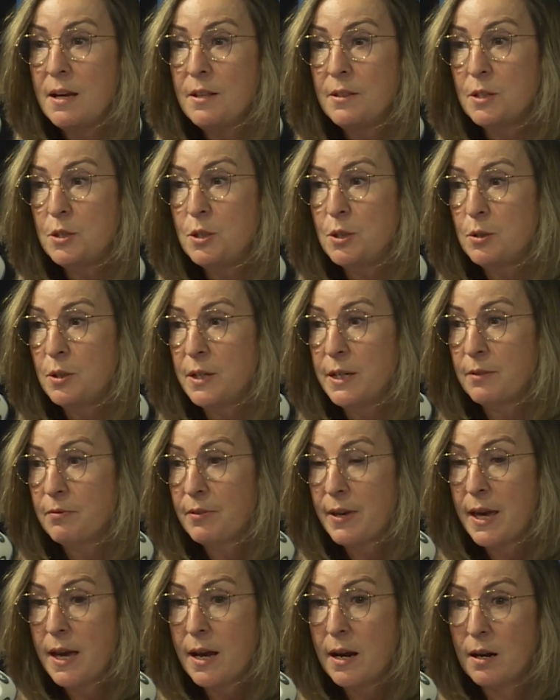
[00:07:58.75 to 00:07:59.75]
the duty of
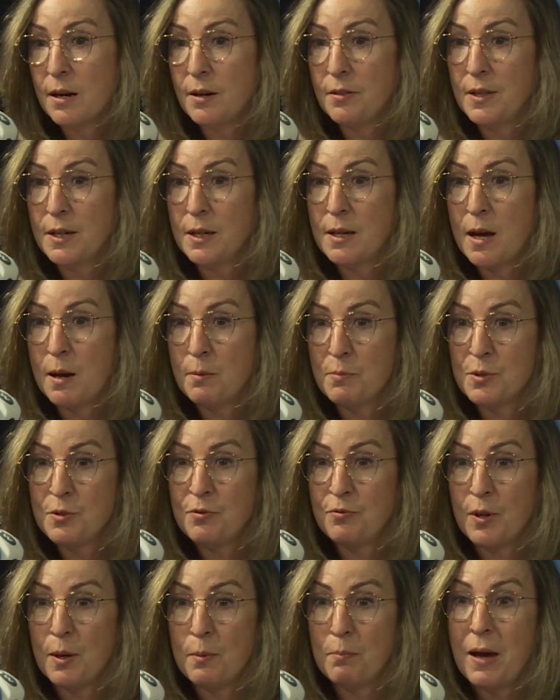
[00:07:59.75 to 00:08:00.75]
care that comes
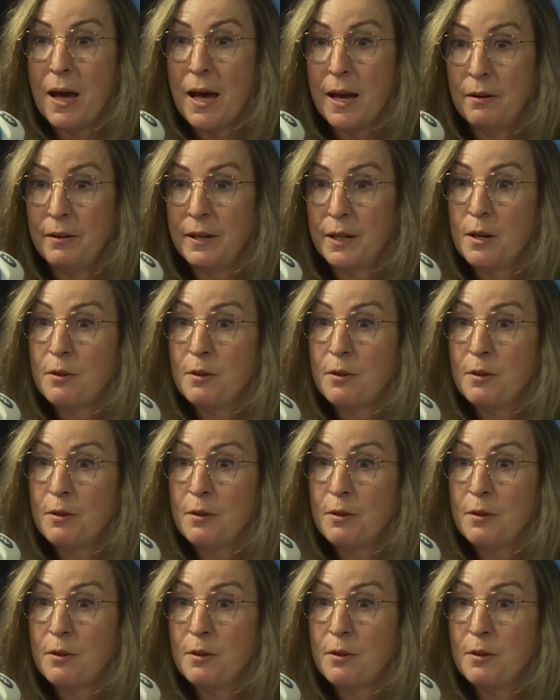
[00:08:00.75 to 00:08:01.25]
from hiring